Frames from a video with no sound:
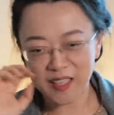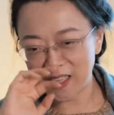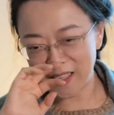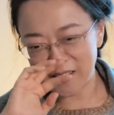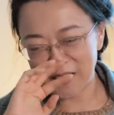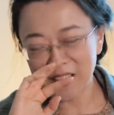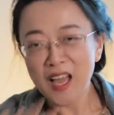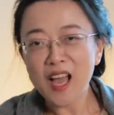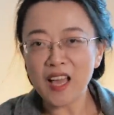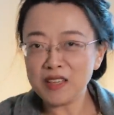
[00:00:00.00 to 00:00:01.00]
I don't know,
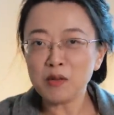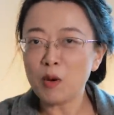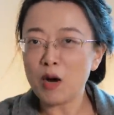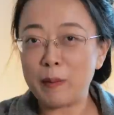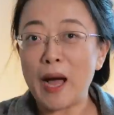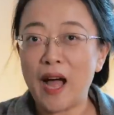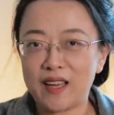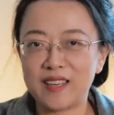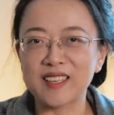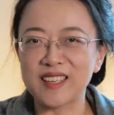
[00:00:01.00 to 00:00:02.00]
and then walk
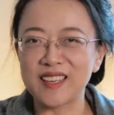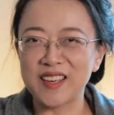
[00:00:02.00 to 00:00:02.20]
back.